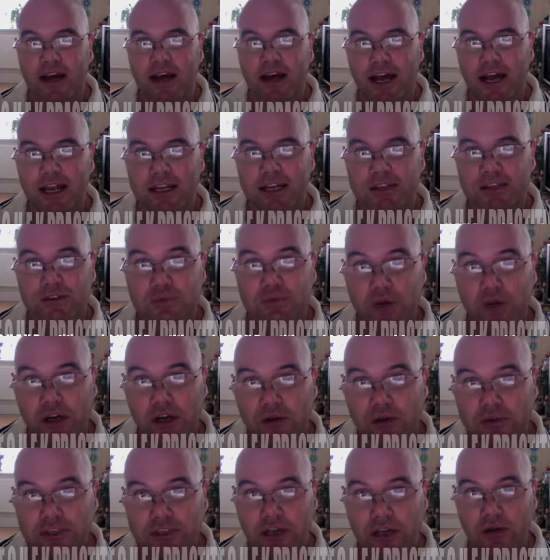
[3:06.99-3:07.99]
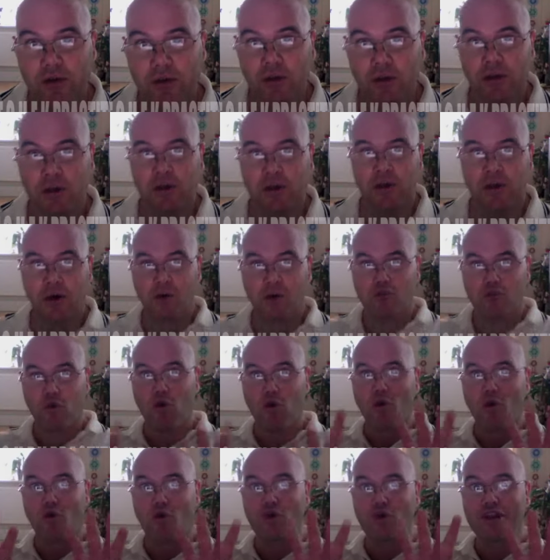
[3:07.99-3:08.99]
age as well, so I've got
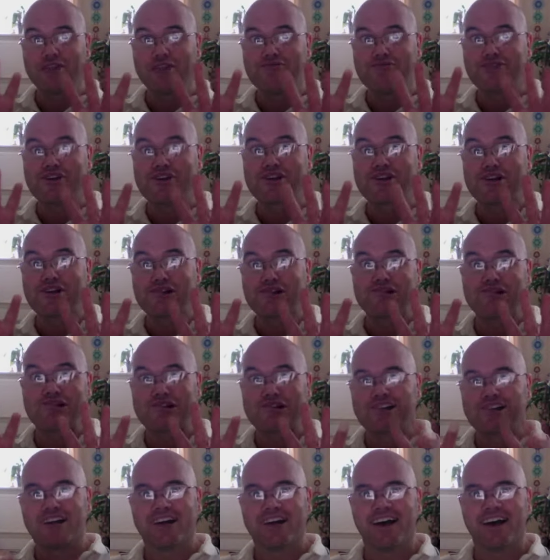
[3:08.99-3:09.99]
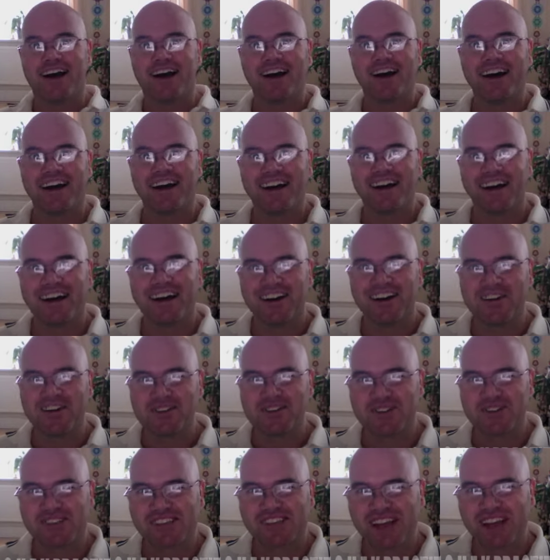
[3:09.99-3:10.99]
green fingers.
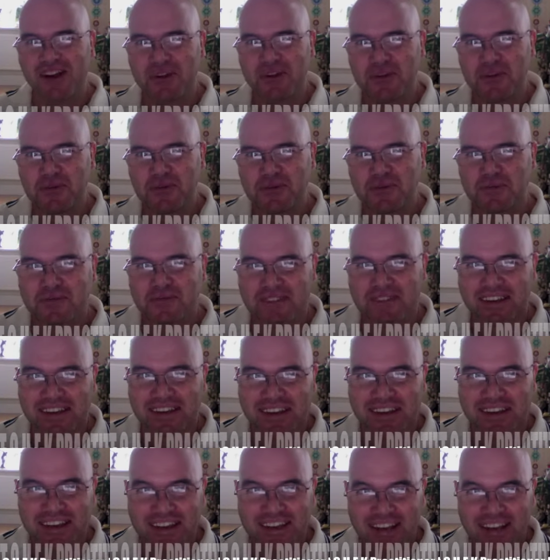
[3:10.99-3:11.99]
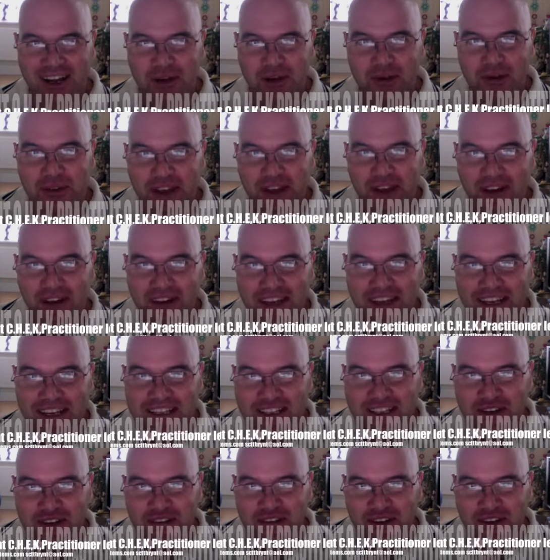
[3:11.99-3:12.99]
So, you know, go and get
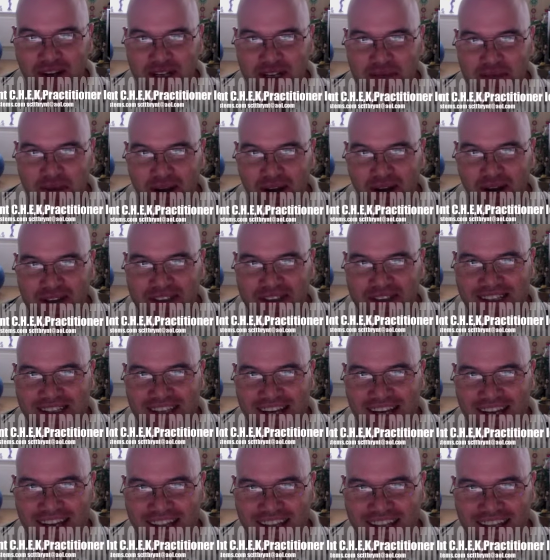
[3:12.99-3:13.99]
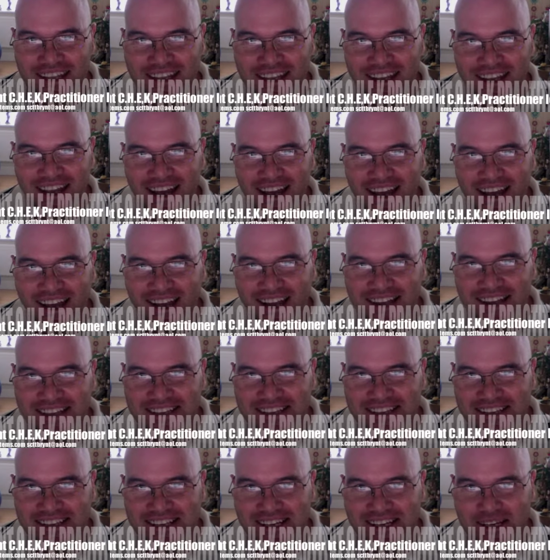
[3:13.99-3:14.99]
yourself a nice plant today and
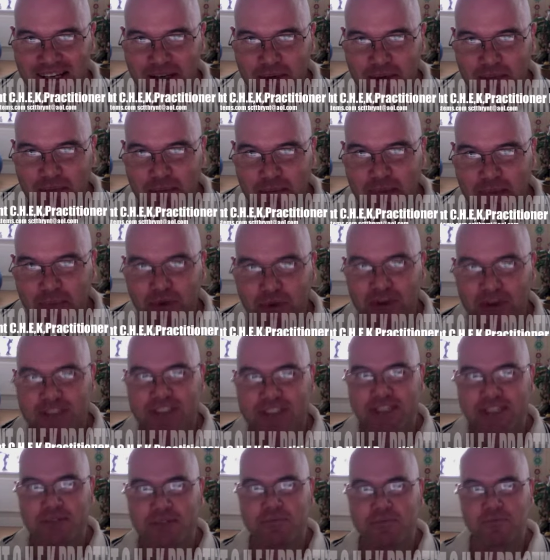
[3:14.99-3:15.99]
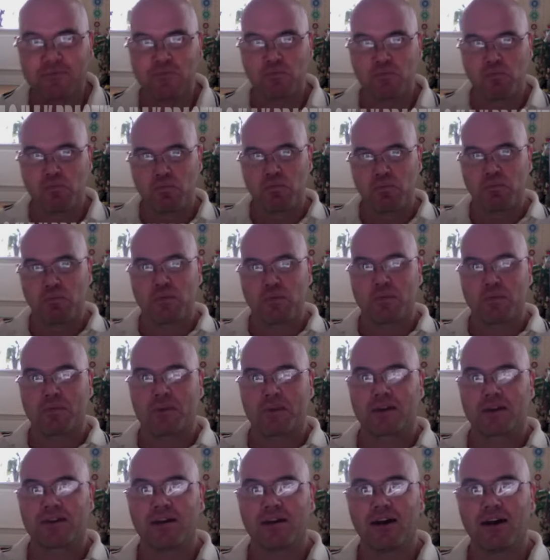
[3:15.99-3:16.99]
put some
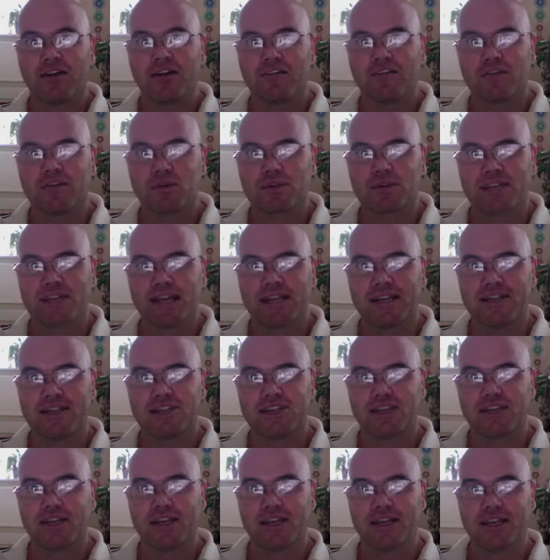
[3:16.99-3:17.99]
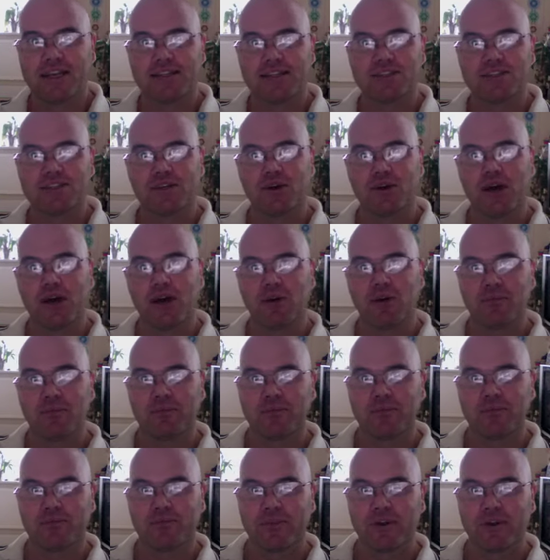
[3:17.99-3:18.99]
life force energy into your home.
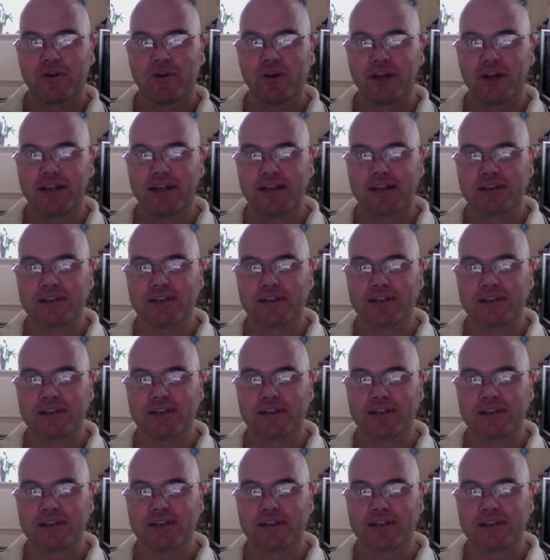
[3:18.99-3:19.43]
All right, then.